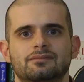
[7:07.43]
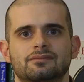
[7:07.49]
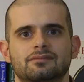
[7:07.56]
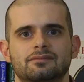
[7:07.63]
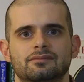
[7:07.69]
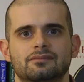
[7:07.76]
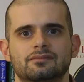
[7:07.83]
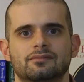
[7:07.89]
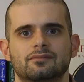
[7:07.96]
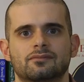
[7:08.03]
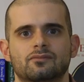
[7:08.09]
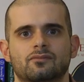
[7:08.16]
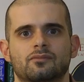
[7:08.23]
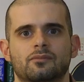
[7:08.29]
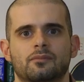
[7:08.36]

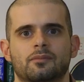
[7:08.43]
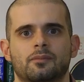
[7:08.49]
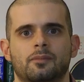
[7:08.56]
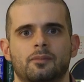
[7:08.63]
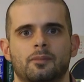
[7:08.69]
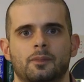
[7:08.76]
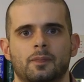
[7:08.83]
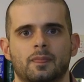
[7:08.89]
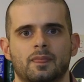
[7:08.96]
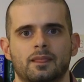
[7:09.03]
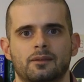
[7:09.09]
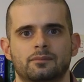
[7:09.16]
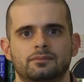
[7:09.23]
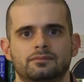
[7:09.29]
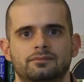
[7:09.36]

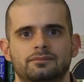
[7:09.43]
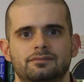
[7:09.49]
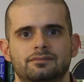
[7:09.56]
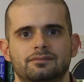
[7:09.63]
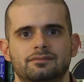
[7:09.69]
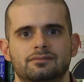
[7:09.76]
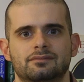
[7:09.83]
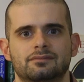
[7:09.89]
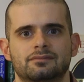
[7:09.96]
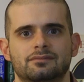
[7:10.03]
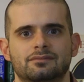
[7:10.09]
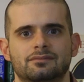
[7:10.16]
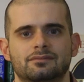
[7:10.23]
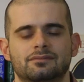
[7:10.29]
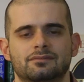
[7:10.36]

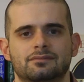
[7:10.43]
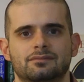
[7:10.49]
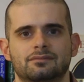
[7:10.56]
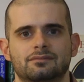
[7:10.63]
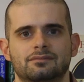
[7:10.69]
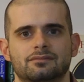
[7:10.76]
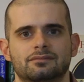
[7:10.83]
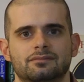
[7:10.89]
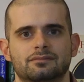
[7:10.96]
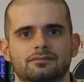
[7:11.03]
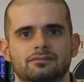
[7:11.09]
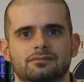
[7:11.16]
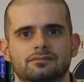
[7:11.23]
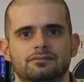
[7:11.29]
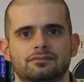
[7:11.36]

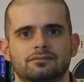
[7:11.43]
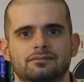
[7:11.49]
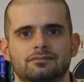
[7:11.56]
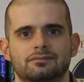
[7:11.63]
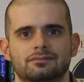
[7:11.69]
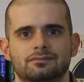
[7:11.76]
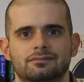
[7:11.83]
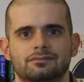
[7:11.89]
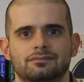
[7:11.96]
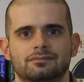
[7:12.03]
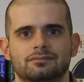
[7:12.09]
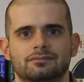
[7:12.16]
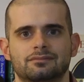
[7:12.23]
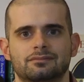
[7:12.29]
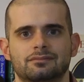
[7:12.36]

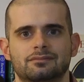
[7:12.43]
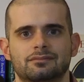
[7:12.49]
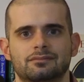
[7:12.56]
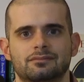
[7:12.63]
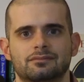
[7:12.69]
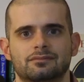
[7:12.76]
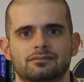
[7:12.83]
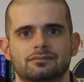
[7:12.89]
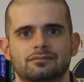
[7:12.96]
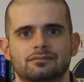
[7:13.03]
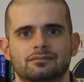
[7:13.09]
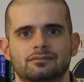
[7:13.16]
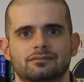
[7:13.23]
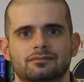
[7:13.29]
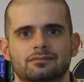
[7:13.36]

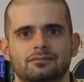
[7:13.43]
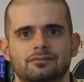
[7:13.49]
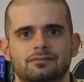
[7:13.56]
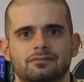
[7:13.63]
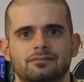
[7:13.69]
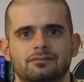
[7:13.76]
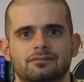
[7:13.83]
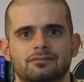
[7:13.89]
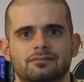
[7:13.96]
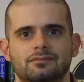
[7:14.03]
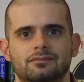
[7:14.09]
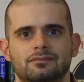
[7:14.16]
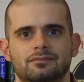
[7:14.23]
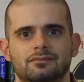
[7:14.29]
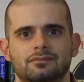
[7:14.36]

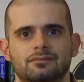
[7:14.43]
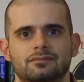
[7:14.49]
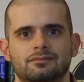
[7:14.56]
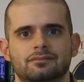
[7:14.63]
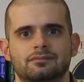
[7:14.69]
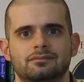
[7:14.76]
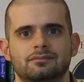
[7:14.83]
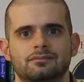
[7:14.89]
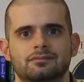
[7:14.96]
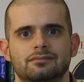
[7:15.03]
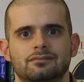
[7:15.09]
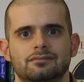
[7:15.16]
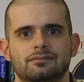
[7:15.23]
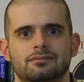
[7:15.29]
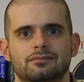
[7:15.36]

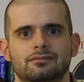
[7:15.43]
This person isn't speaking.